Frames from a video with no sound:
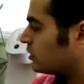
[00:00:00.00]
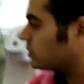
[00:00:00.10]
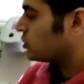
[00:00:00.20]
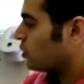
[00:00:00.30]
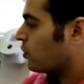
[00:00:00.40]

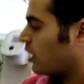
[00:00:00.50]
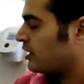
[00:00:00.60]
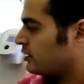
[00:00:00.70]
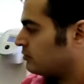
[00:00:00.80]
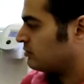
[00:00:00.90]
So
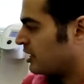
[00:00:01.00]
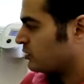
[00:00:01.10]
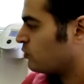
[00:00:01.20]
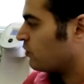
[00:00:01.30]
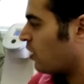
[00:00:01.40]
I
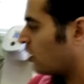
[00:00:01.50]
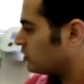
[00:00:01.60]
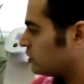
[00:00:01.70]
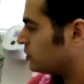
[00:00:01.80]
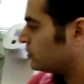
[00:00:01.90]
next move on
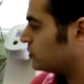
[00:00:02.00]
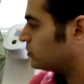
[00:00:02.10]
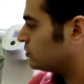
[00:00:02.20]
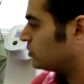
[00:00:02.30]
to